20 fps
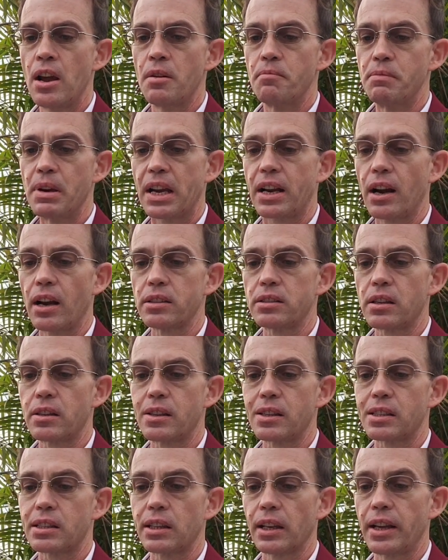Because of
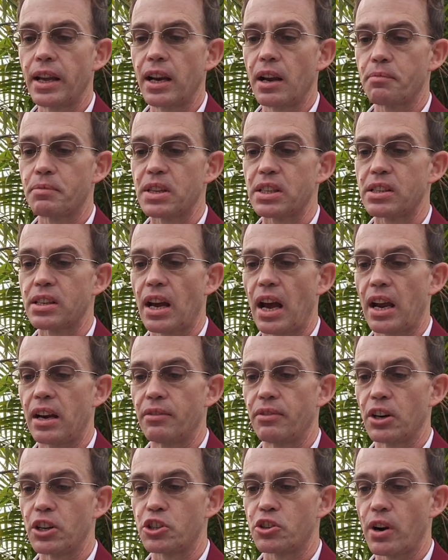the slit up the side
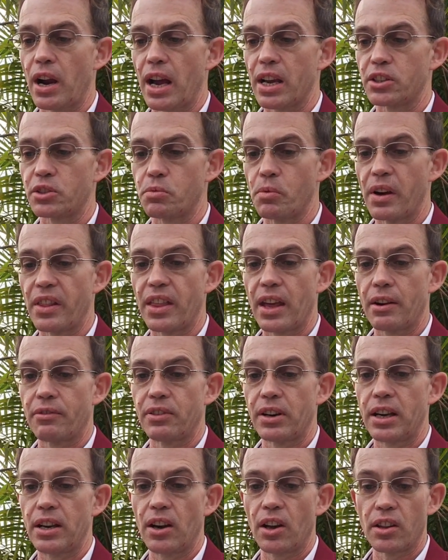of her dress, with
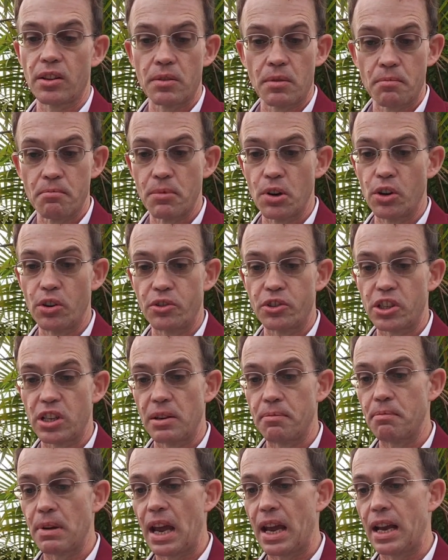every other move she
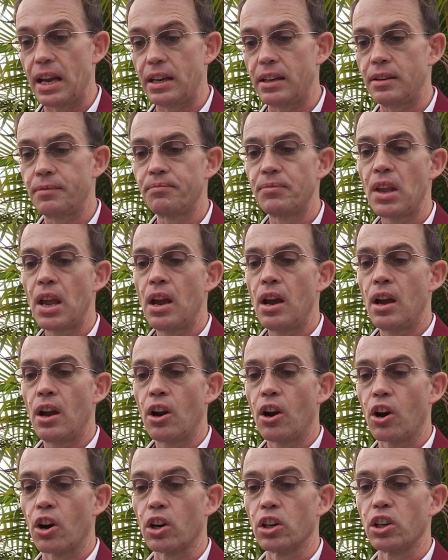made,
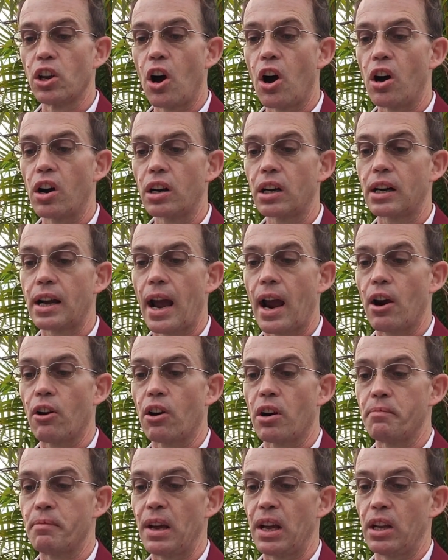her long
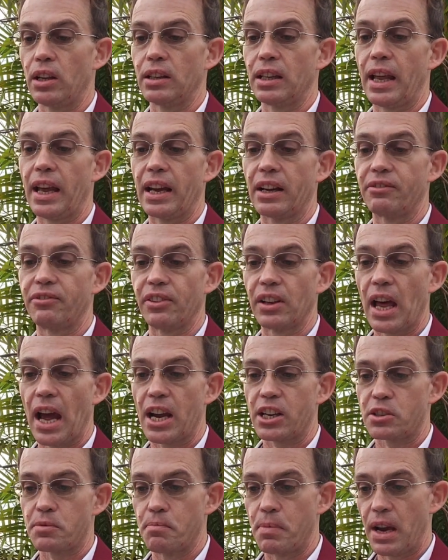caramel leg
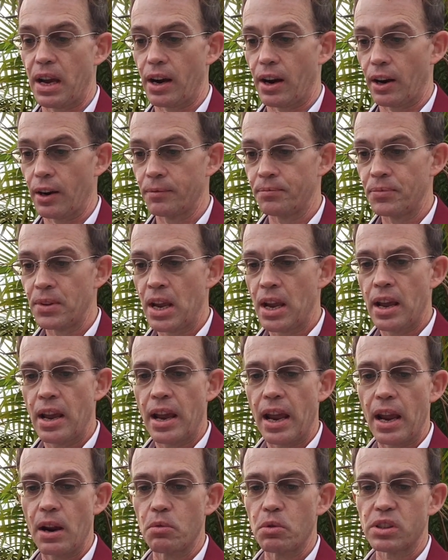flashed bare.
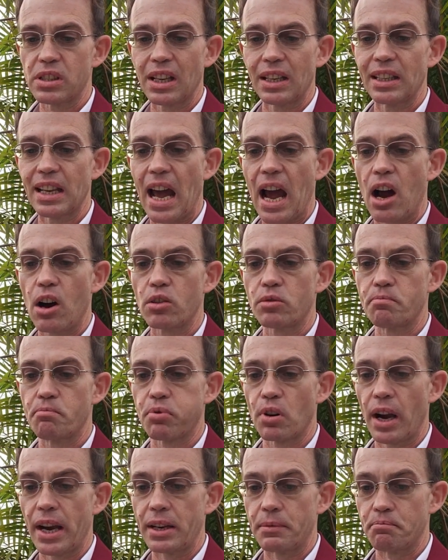It was a loud,
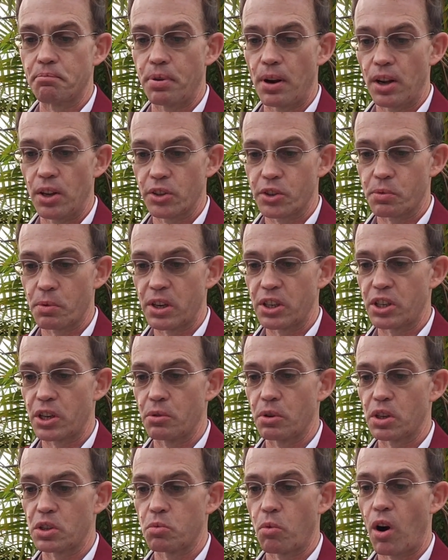bright pulse when she
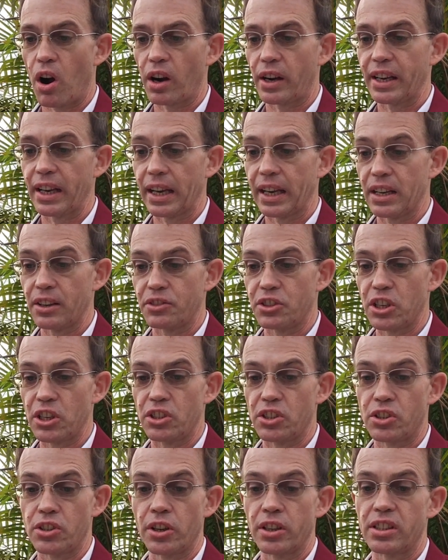was walking, and if she
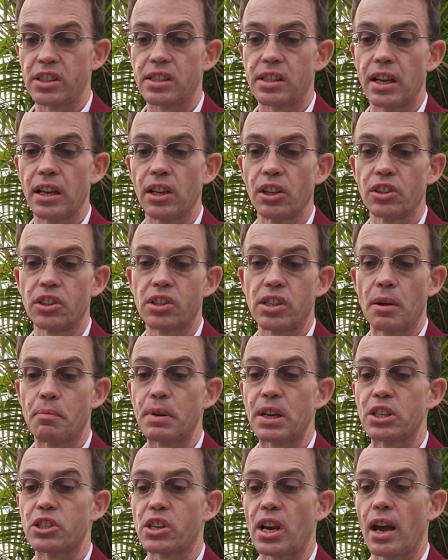stood still,
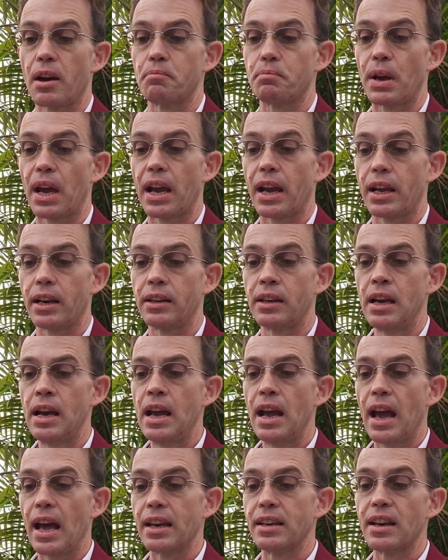sipping champagne
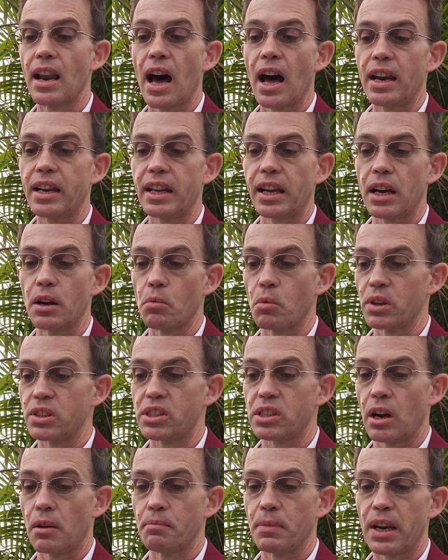and nodding at what
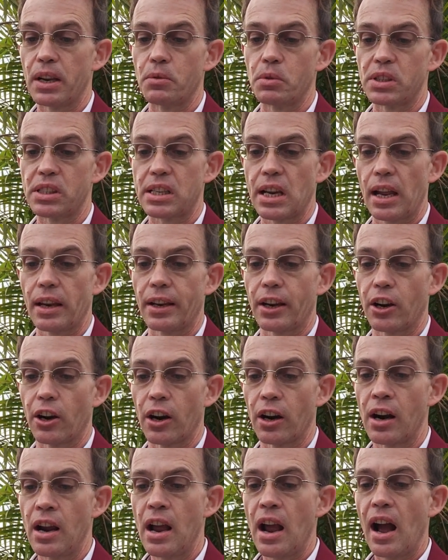somebody was telling
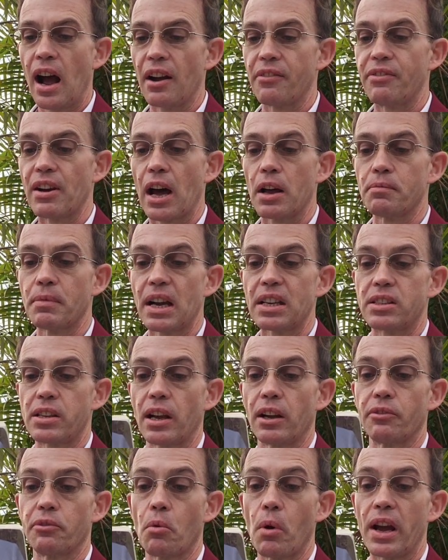her, I found
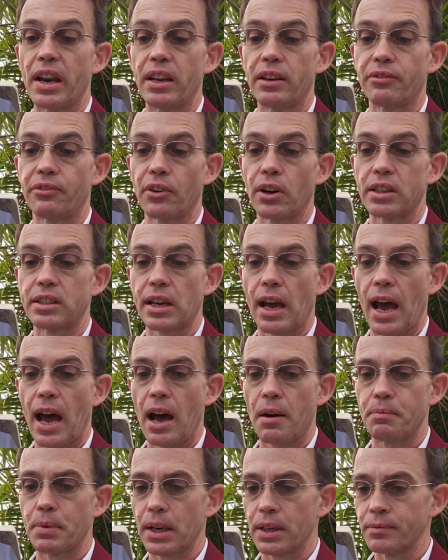myself waiting for it to
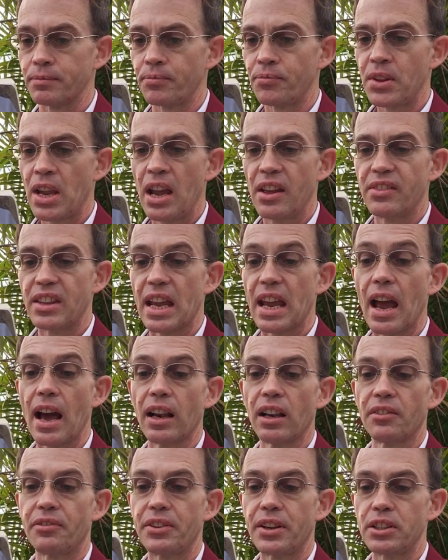happen. The
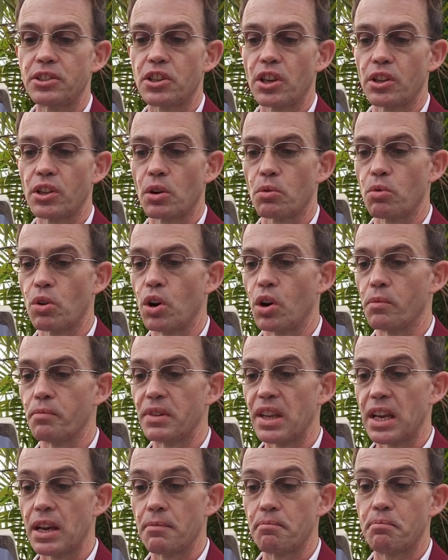elephant in the room,
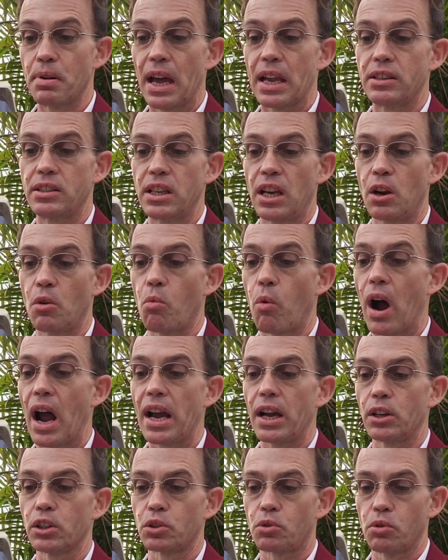the impending
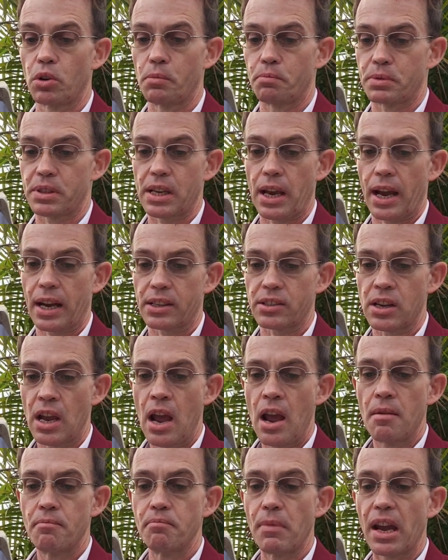wild group sex,
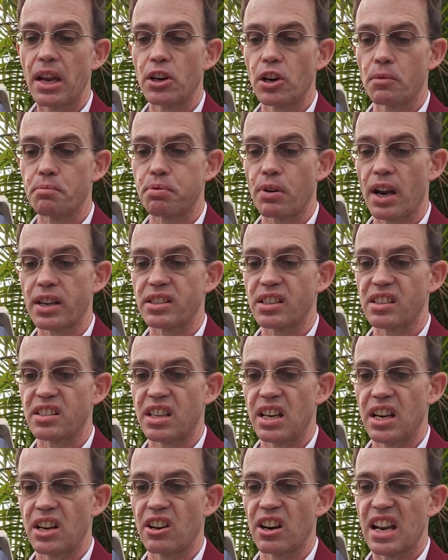made her presence
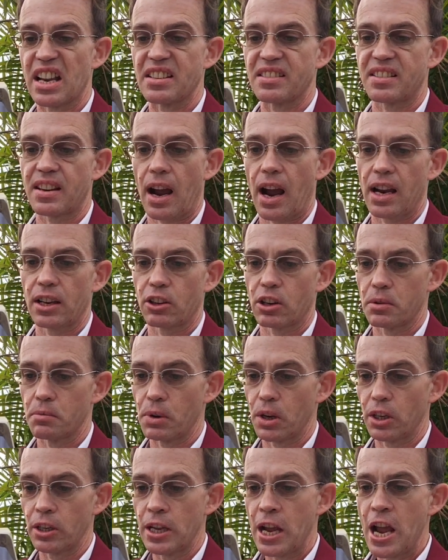here
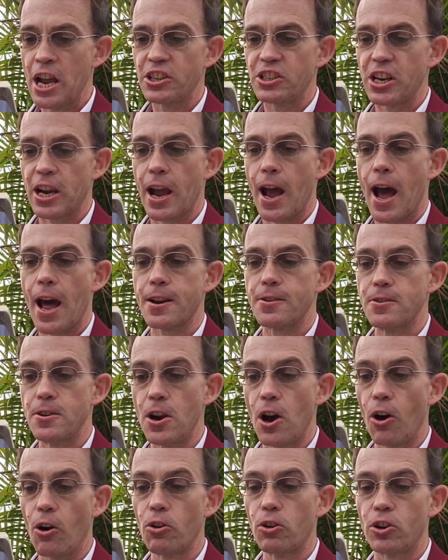intolerable. She had
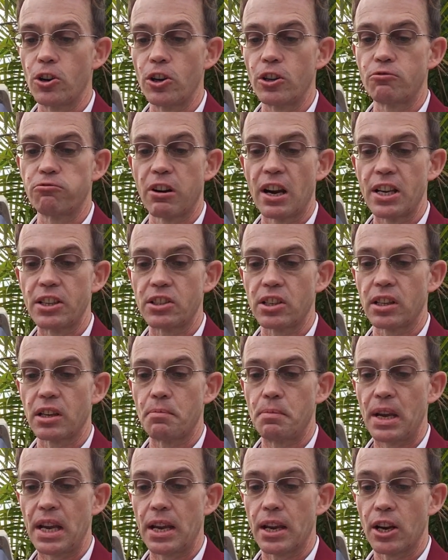no good reason to
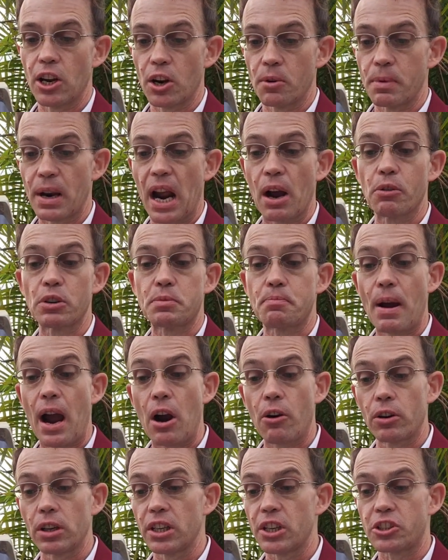be here, but I was
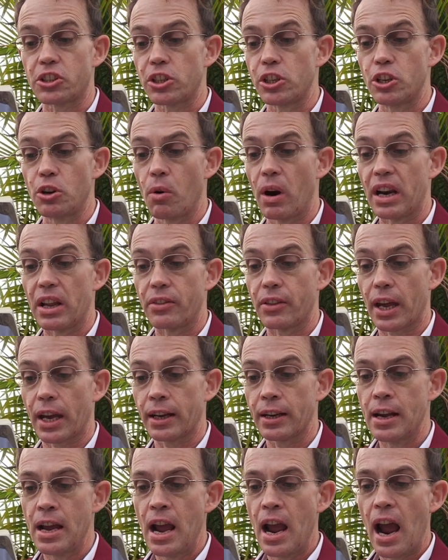powerless to do anything.
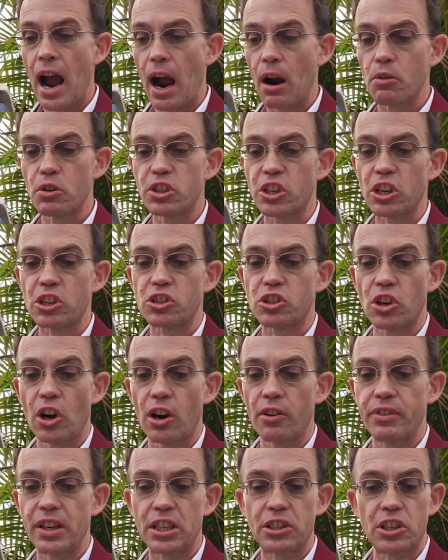I was a
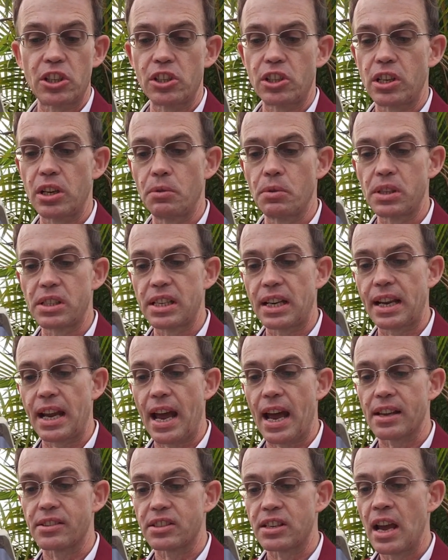servant and she was a
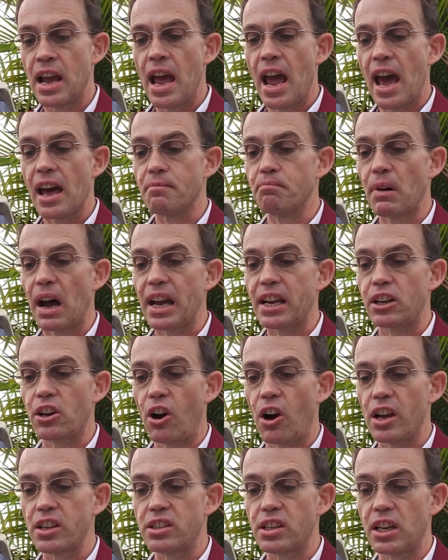guest, and my
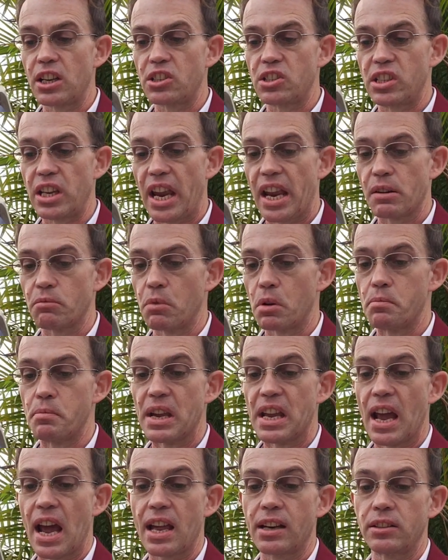causing a scene would
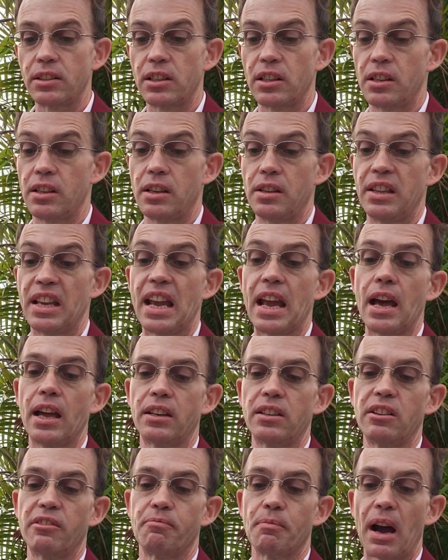be the
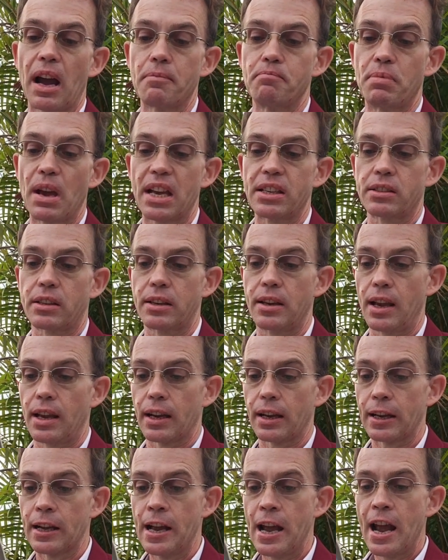end of my best
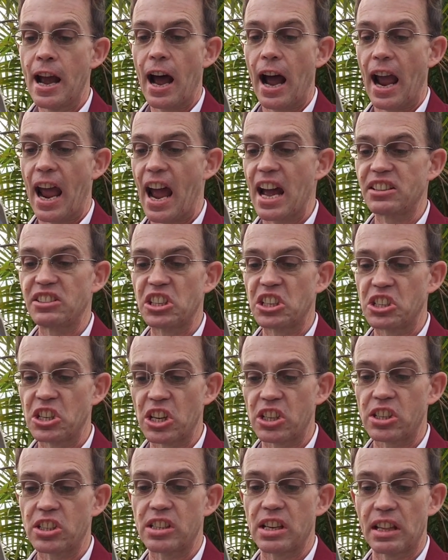gig. I had to
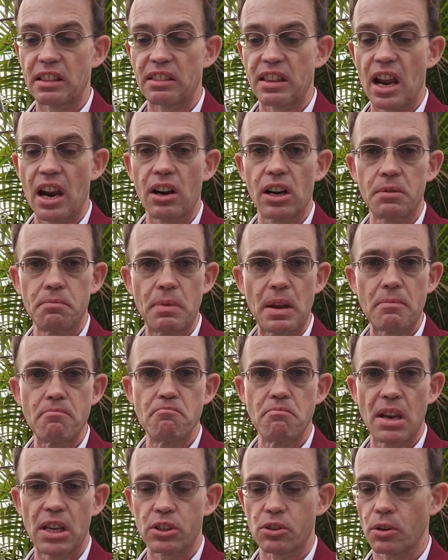just sit there and be
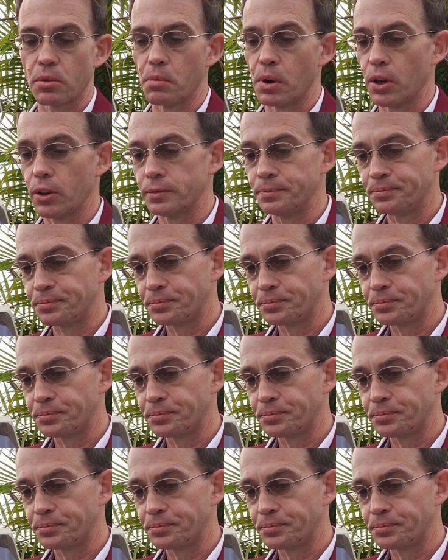miserable.